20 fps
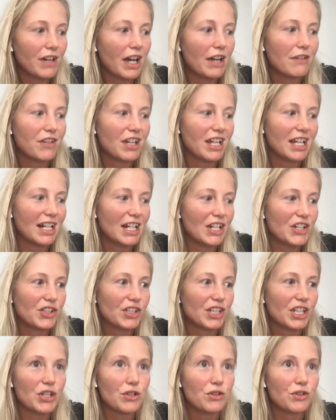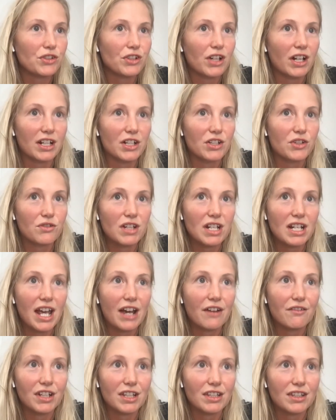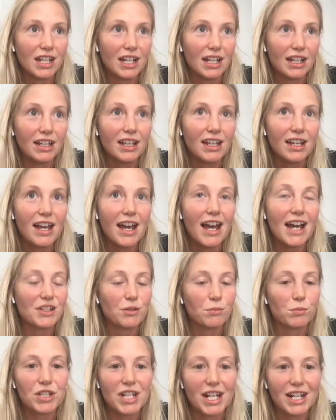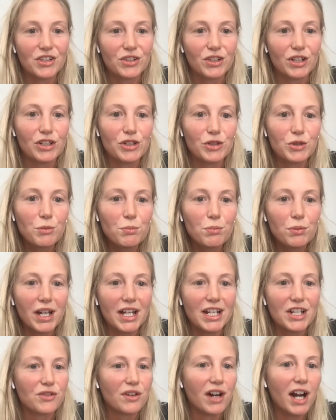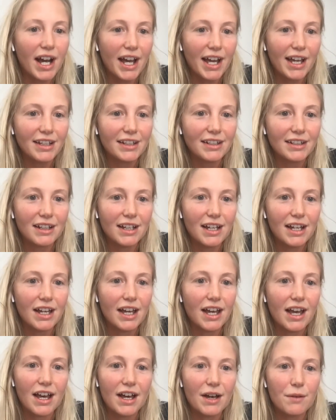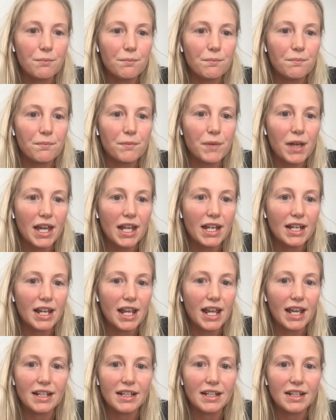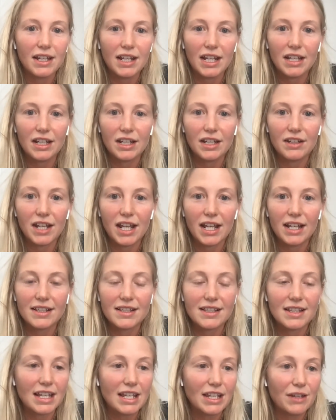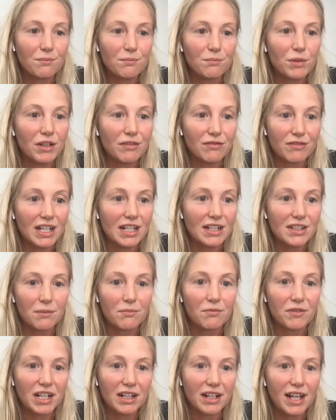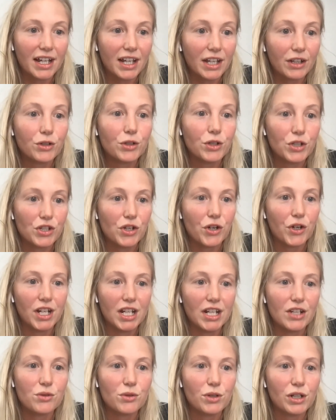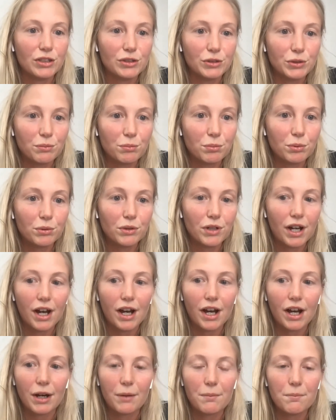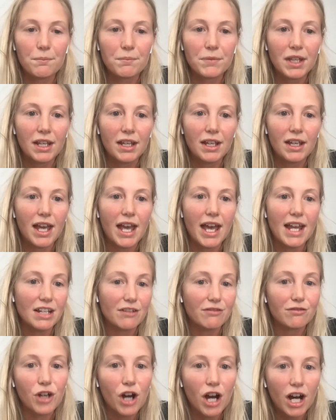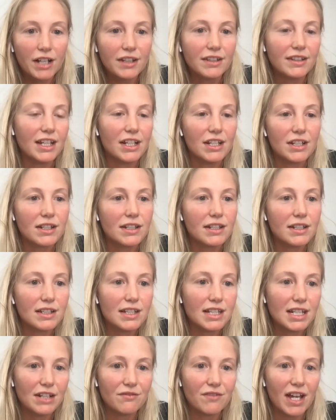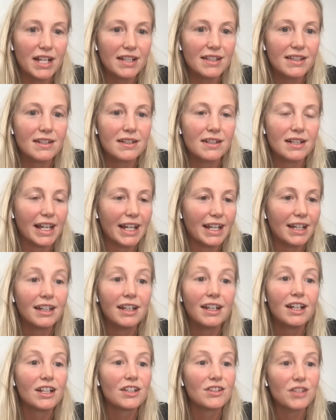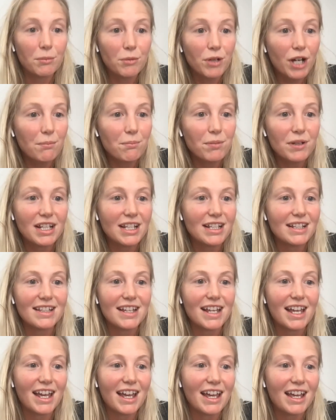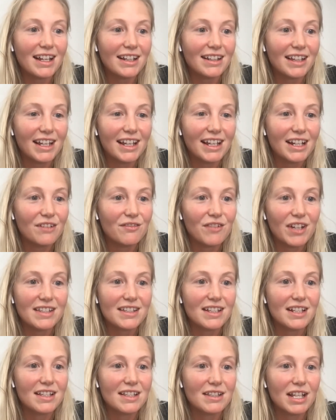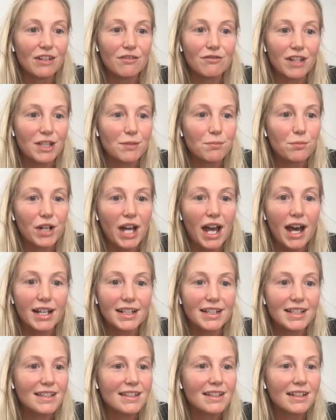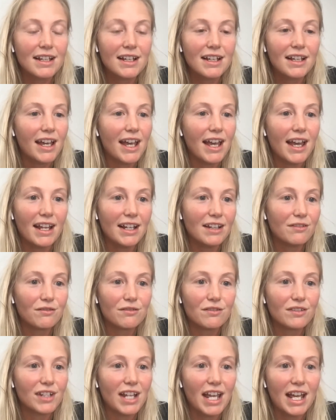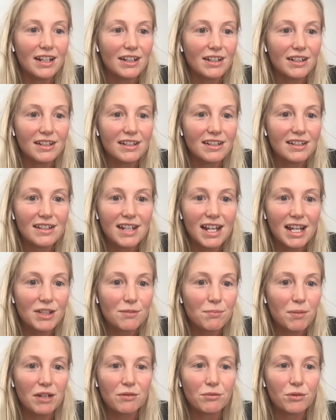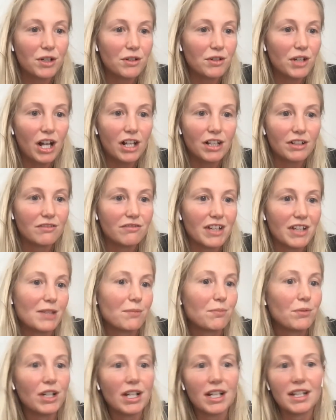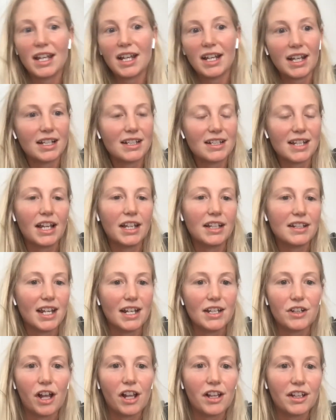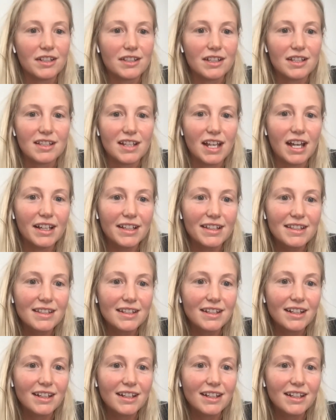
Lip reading: I think initially you just got to treat everything as a potential loop and try, and see if it's something that could turn into a loop. And if not, then de-invest. Like some companies, they can invest in Facebook ads, and they spend $1 in Facebook and they get $10 in sales.